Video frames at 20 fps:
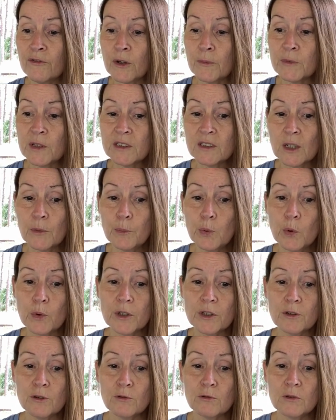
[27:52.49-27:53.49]
From the set
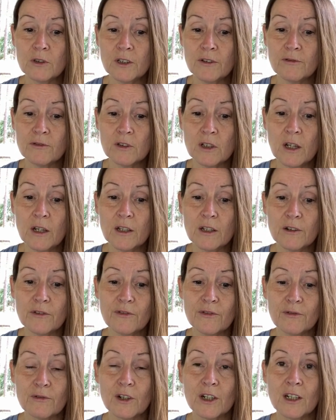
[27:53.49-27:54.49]
point, you live life,
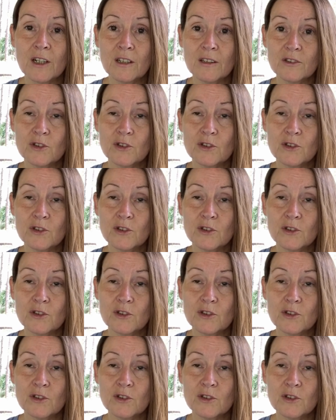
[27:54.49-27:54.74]
right?